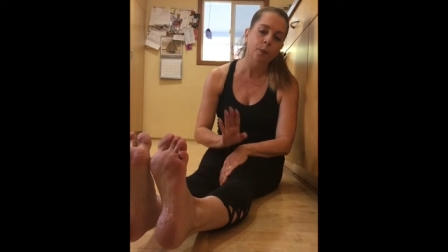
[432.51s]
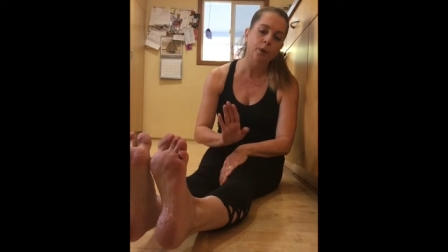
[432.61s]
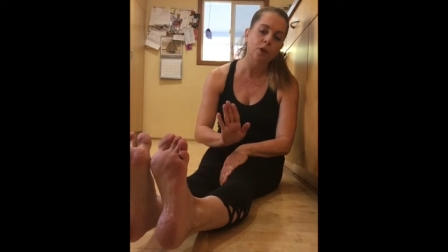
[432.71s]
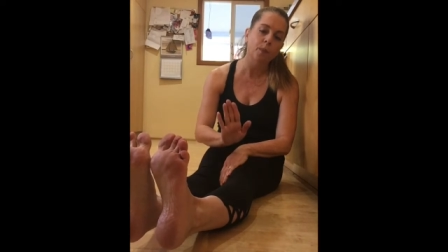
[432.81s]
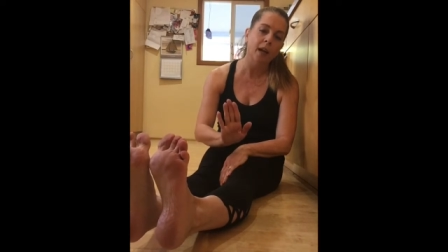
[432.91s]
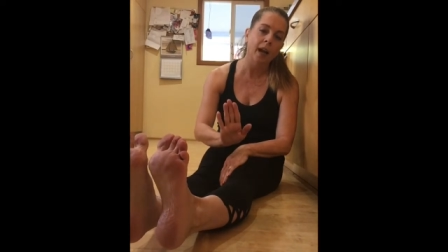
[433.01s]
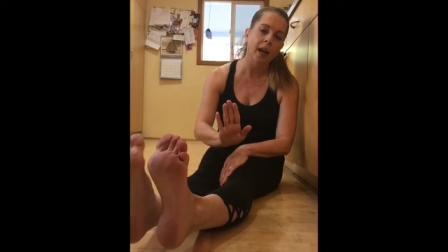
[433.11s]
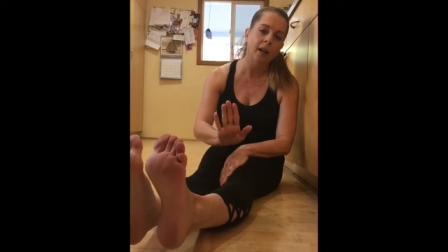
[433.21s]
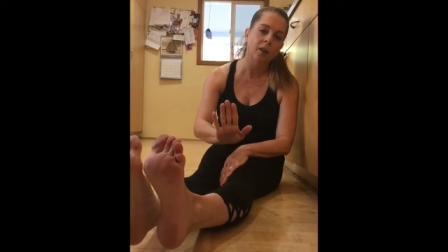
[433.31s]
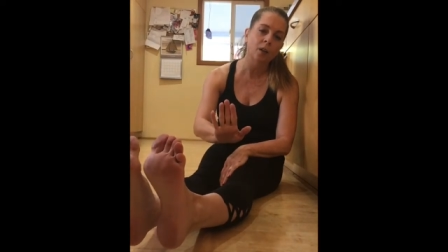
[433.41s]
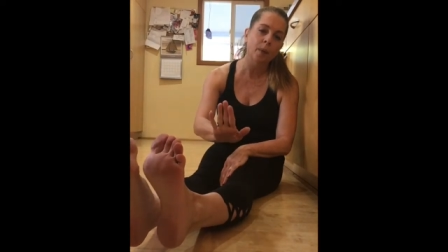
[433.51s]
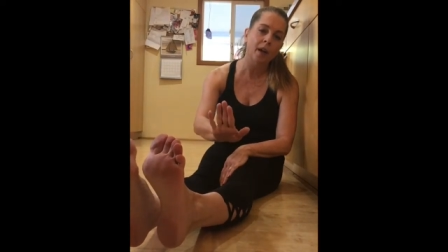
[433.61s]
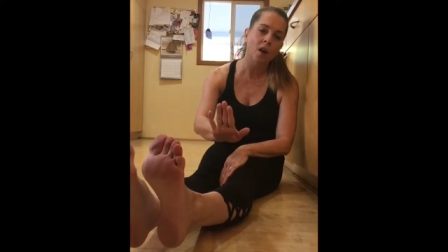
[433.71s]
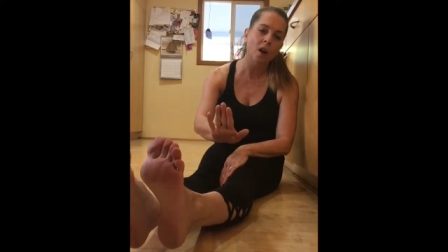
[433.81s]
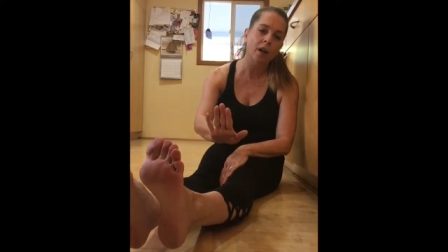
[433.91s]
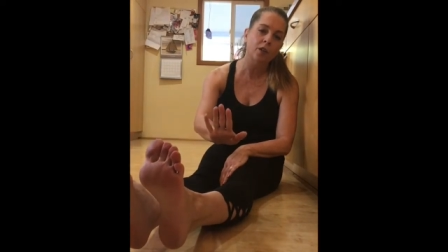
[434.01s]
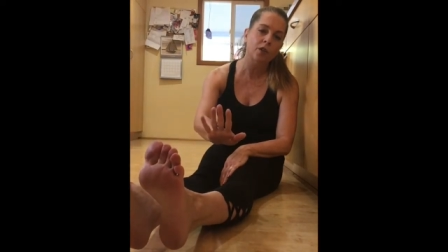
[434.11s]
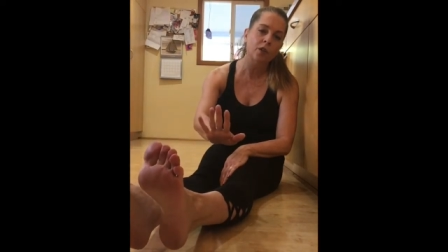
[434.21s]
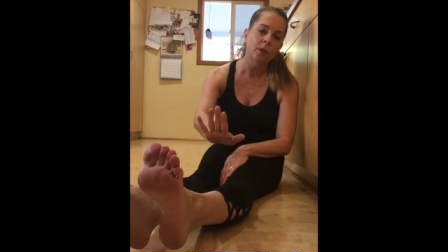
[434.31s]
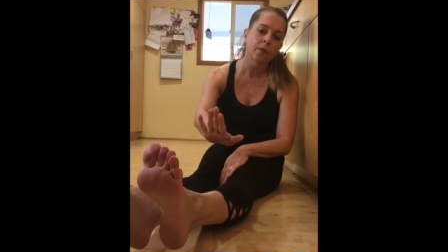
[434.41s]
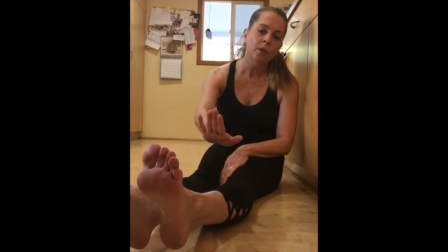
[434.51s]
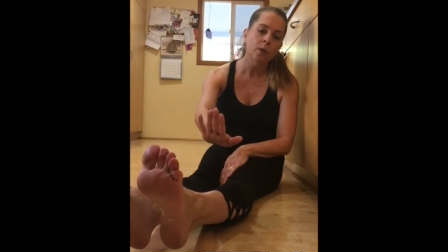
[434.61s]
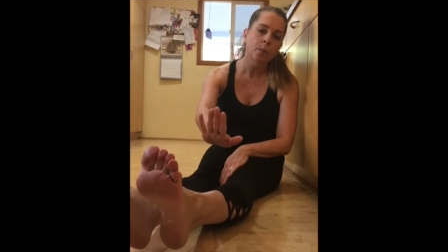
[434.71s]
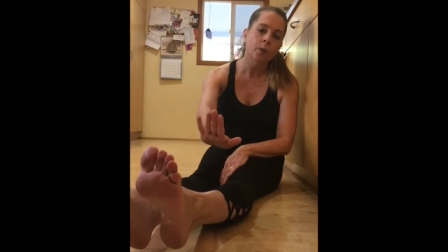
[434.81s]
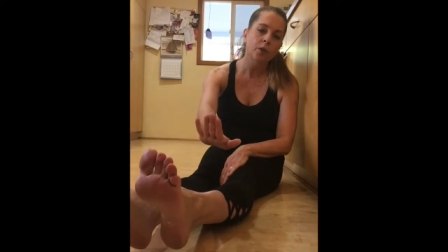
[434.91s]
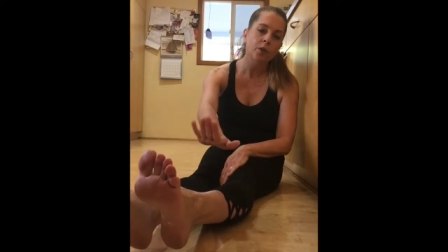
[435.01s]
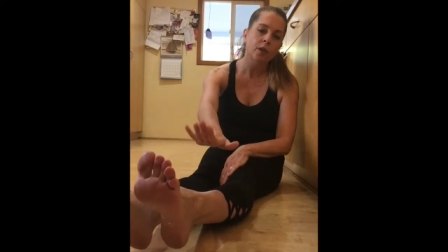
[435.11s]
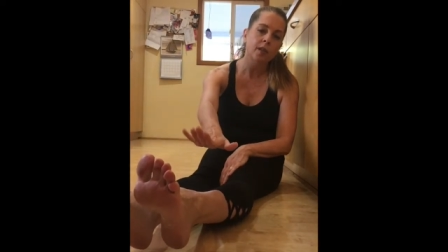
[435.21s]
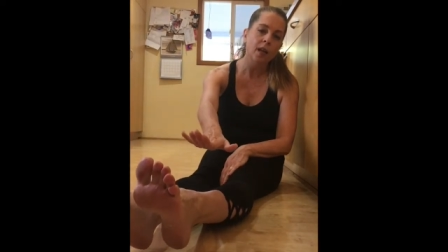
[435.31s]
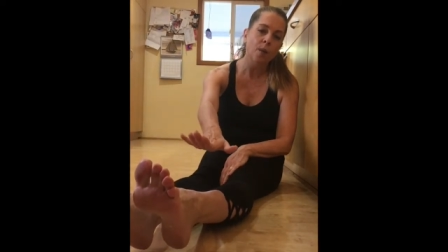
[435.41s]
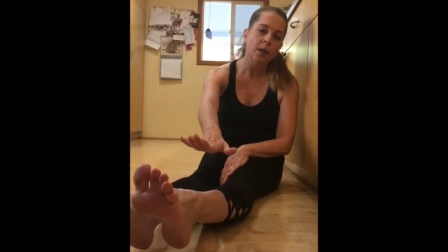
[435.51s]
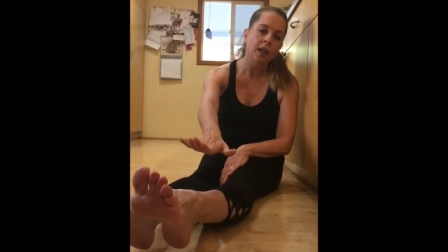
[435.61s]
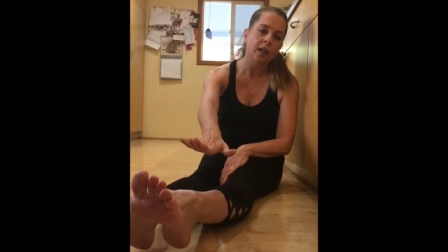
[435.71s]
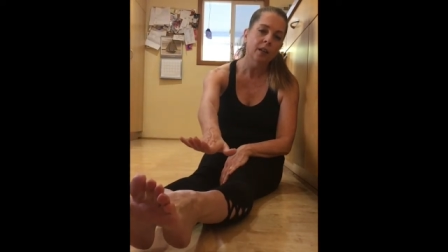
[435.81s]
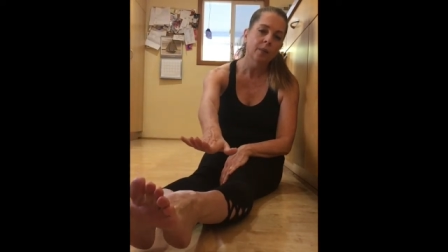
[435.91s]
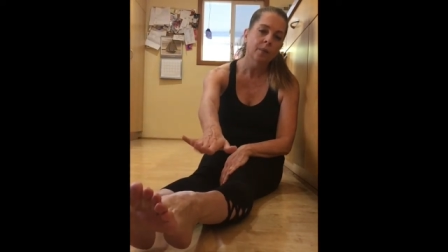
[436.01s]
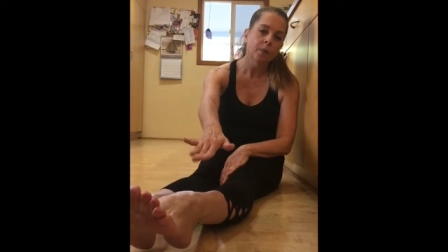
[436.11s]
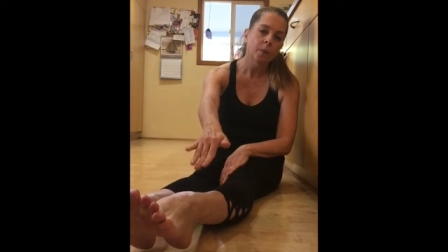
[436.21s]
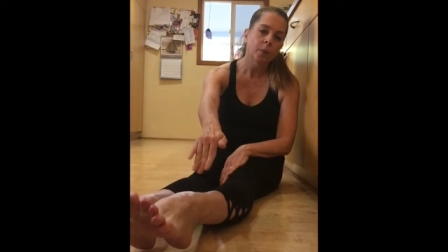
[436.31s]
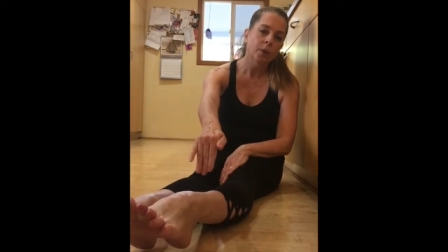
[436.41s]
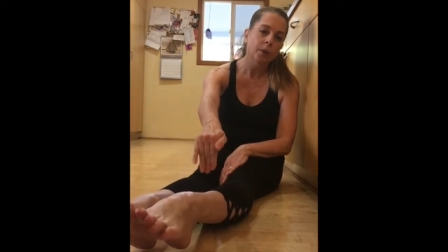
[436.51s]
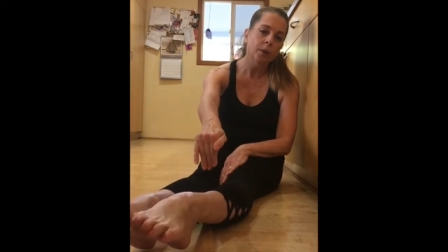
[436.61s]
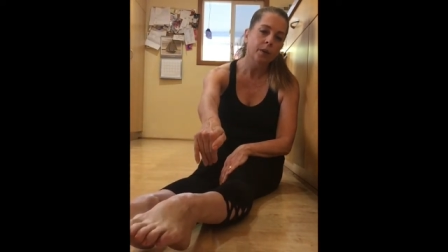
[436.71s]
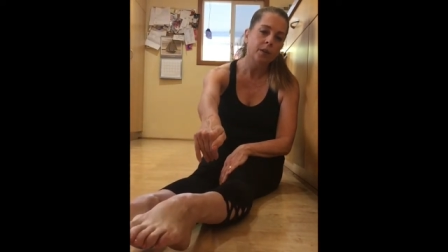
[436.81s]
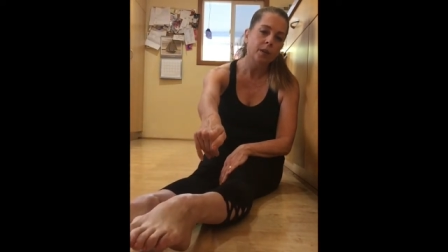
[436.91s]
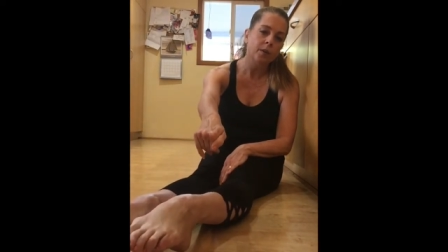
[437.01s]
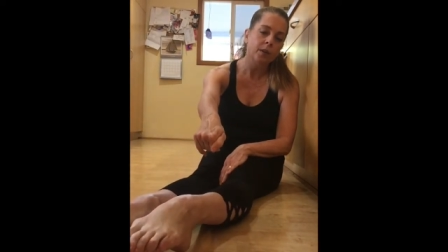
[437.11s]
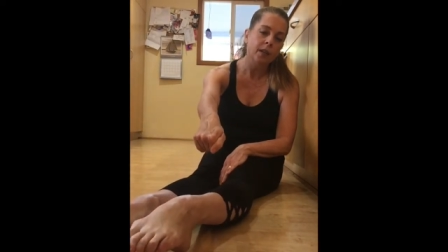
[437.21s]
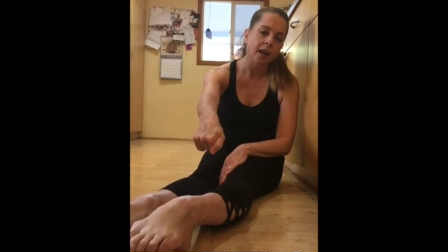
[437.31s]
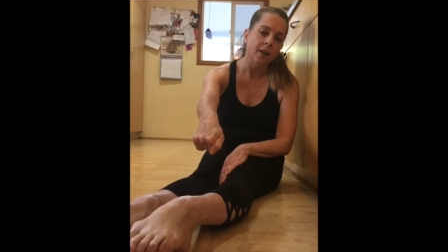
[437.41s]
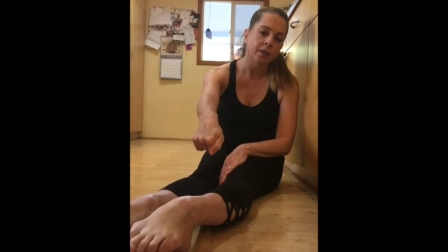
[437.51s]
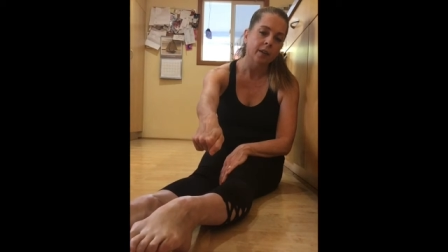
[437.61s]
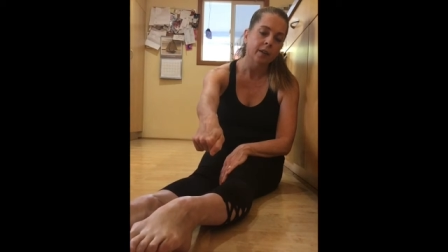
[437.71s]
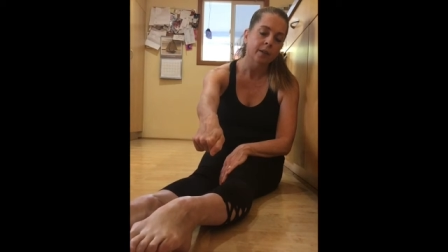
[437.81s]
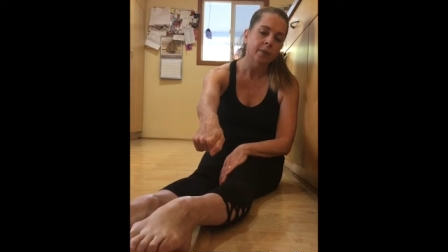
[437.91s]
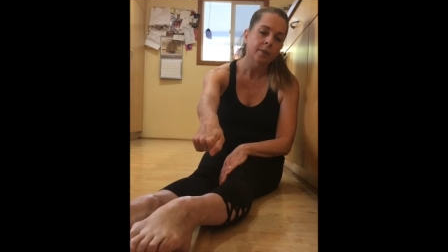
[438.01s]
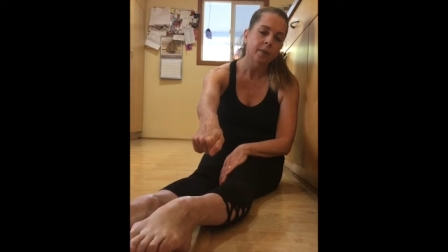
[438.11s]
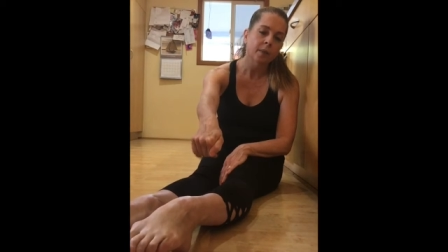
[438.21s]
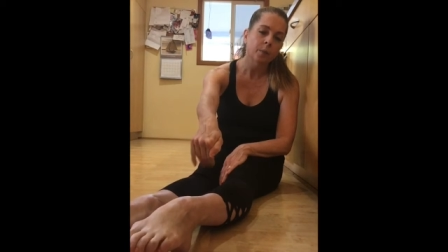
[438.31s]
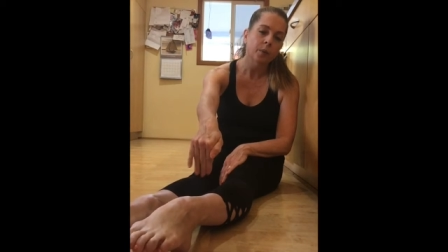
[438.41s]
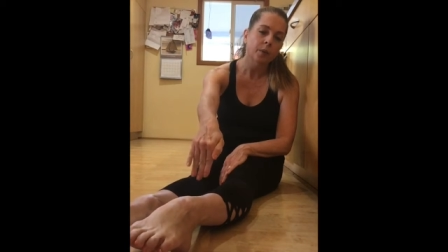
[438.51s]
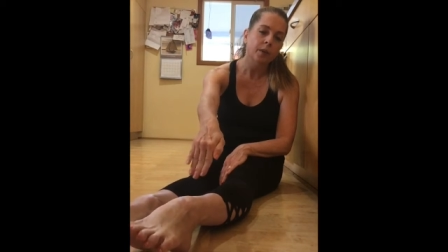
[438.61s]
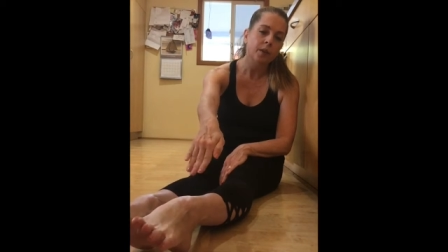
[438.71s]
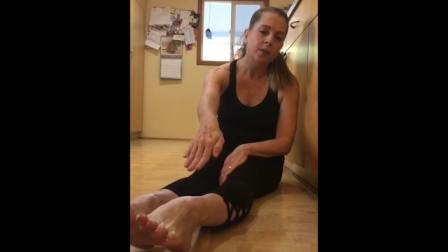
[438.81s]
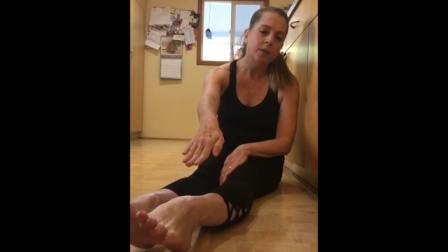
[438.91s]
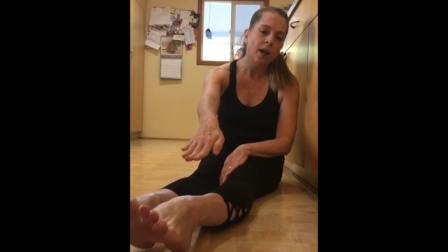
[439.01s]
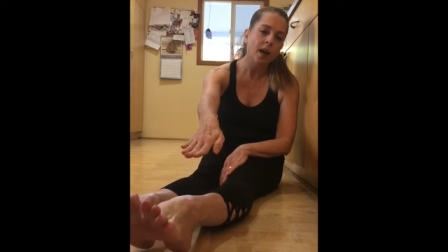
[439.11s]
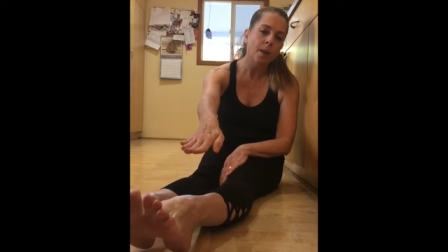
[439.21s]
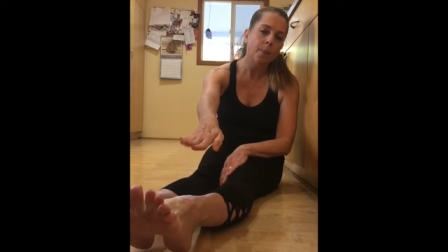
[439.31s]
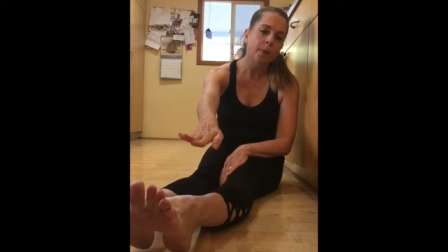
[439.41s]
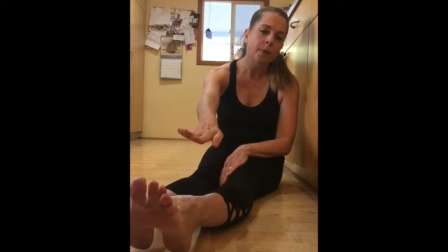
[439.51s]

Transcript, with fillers: Push my ankle, my arch, push the demi, pull the toes down, pull the toes up